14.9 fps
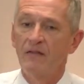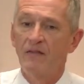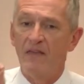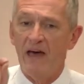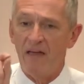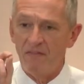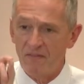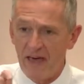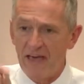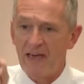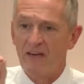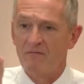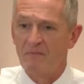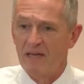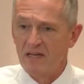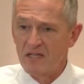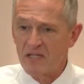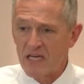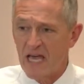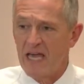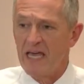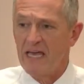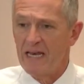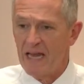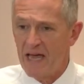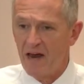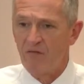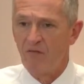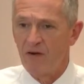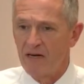that they have been saying
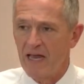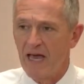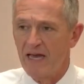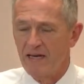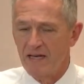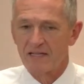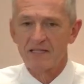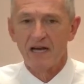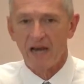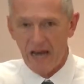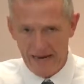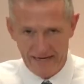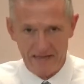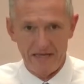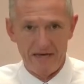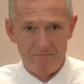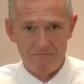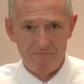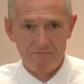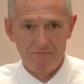every day doesn't like them.